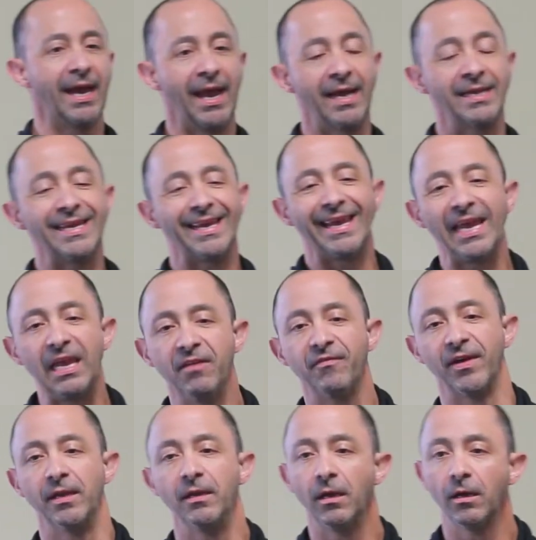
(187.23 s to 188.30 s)
and
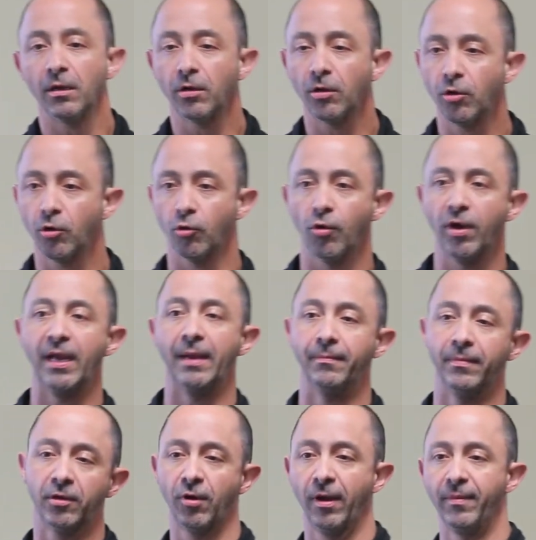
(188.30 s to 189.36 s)
even
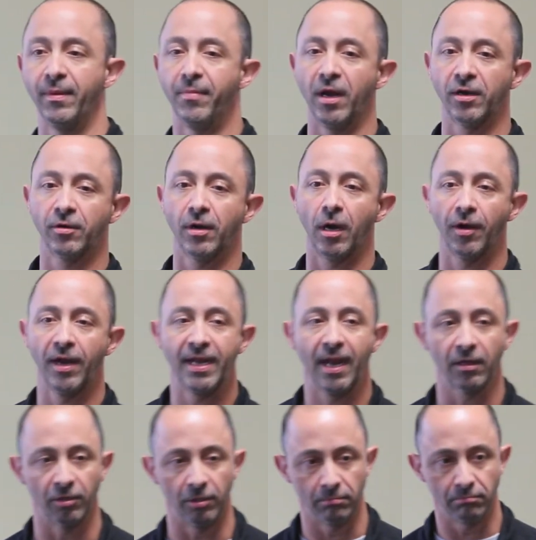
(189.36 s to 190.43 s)
cream. Cream and butter are
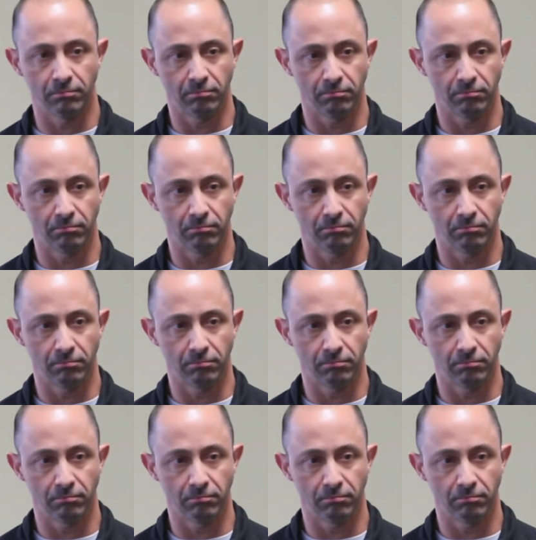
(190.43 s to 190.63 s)
identical.